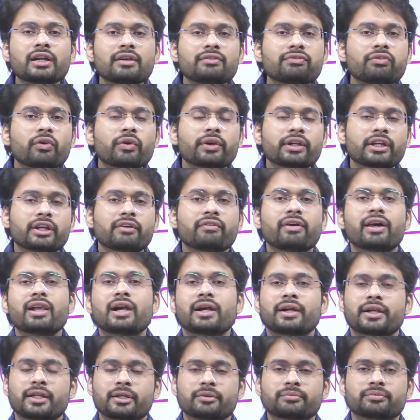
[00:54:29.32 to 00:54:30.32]
for
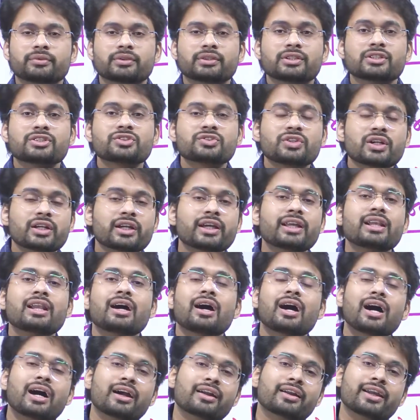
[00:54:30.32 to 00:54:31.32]
equality, struggle
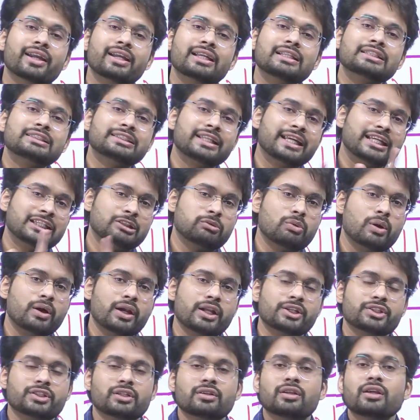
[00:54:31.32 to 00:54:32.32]
against
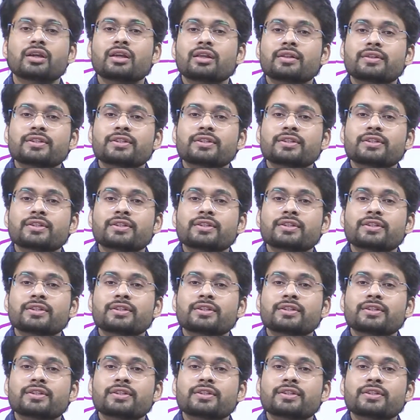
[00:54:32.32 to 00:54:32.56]
exploitation,